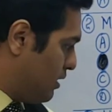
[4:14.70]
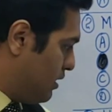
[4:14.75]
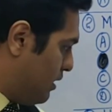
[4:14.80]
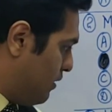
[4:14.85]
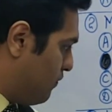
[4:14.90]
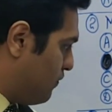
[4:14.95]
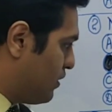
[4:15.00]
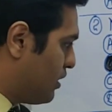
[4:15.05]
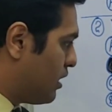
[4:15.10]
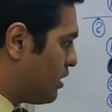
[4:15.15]

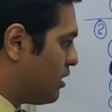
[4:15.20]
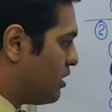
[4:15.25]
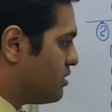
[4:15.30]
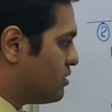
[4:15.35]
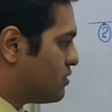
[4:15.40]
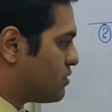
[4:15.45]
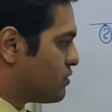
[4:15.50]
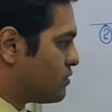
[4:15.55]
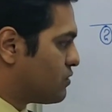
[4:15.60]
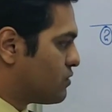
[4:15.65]
Definitely
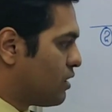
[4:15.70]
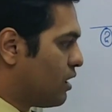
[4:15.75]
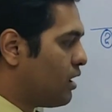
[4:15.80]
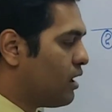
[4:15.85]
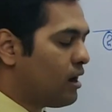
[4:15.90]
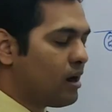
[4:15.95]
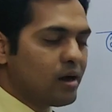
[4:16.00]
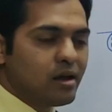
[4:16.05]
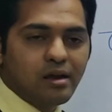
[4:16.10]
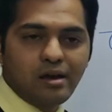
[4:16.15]
this is
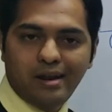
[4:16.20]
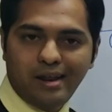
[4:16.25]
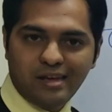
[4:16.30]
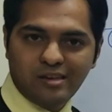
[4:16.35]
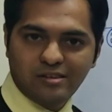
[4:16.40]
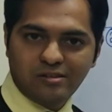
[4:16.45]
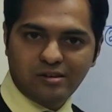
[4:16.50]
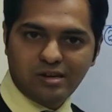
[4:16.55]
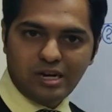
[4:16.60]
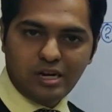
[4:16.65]
a
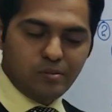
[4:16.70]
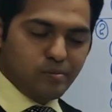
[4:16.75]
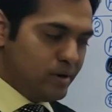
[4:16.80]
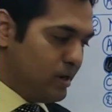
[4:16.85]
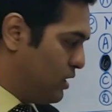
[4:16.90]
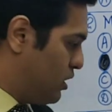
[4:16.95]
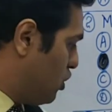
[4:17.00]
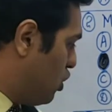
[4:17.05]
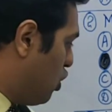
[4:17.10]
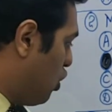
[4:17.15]
correct
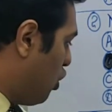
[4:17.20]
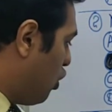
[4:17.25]
statement.